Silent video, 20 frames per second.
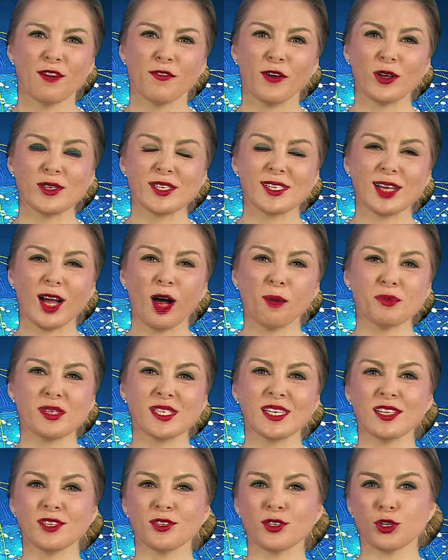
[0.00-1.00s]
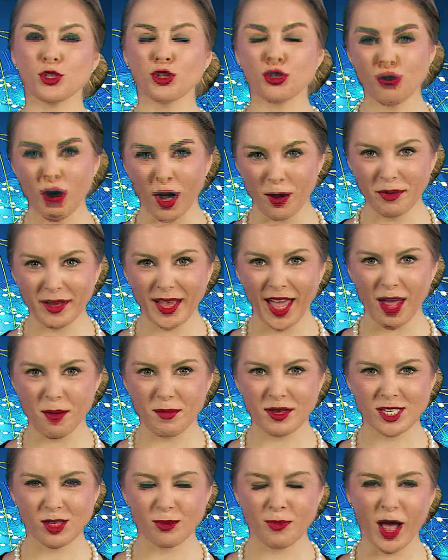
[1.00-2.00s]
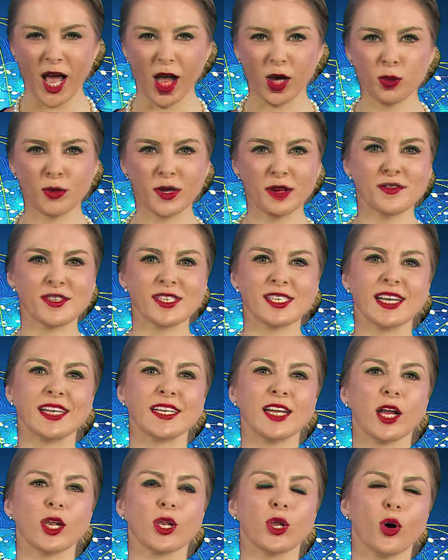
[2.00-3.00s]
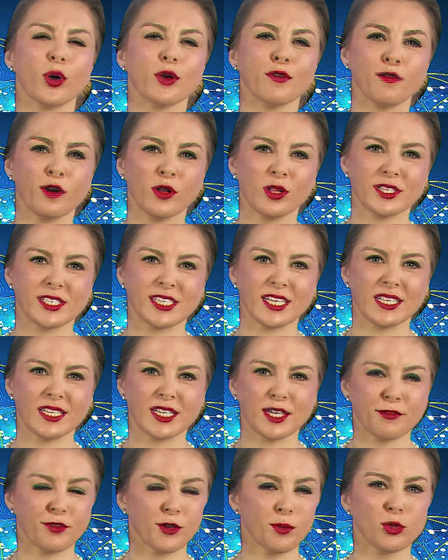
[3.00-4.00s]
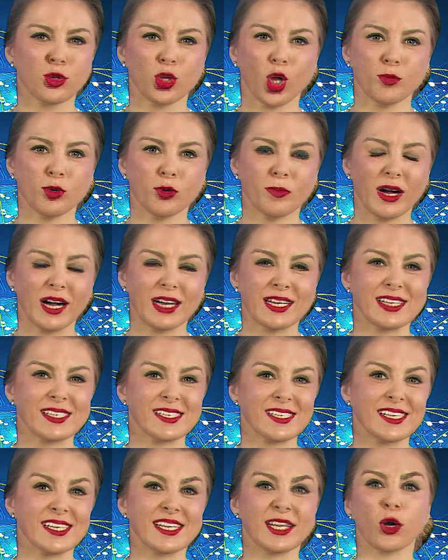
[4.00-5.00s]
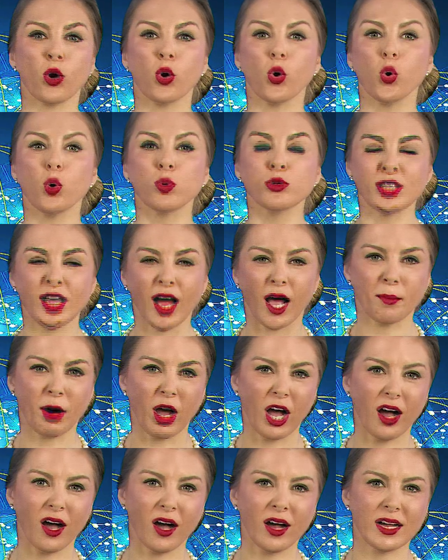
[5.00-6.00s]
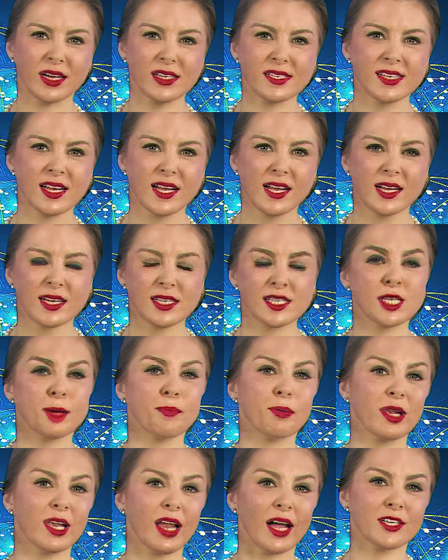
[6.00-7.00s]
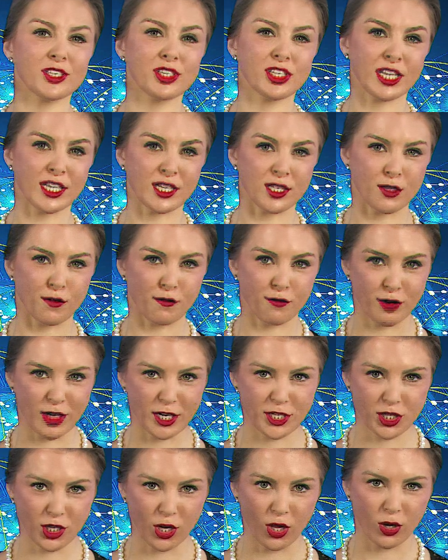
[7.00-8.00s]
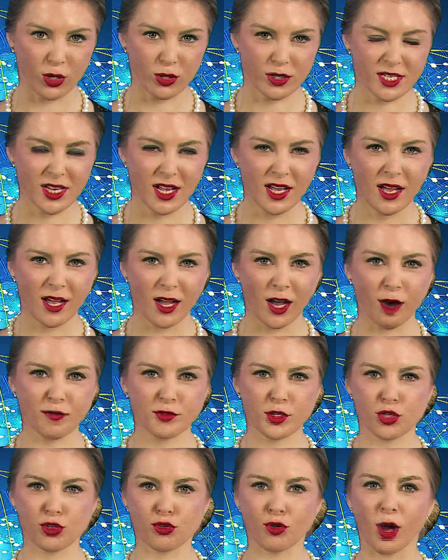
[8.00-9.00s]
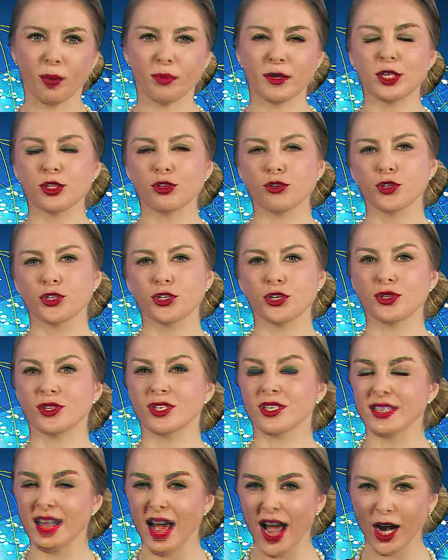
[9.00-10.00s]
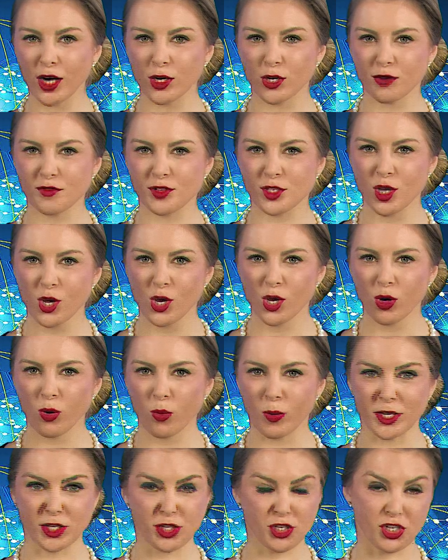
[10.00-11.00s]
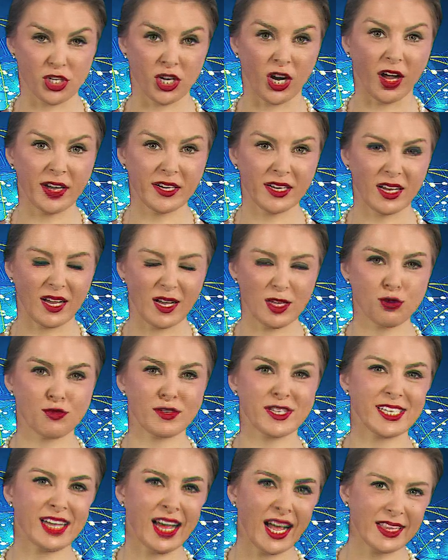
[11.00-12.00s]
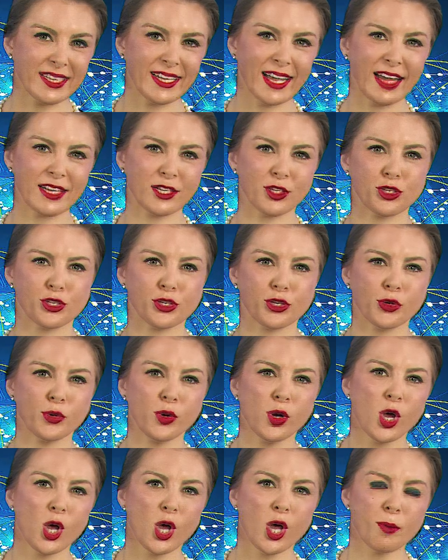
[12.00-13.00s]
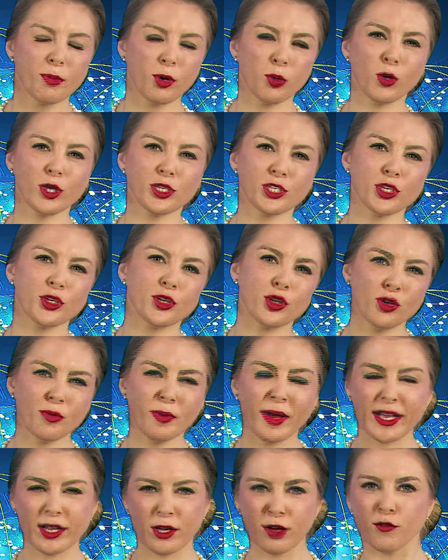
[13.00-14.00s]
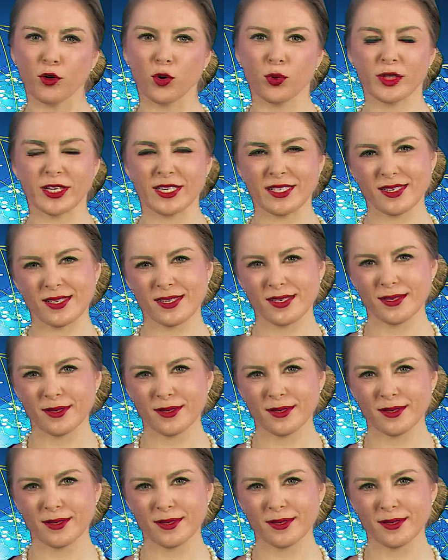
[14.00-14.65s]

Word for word: First up, since Trump came into power, we've seen a lot of volatility from global markets hitting all-time highs to plunging to fresh lows after Trump introduced tariffs, which China has retaliated to. But what do you make of all this?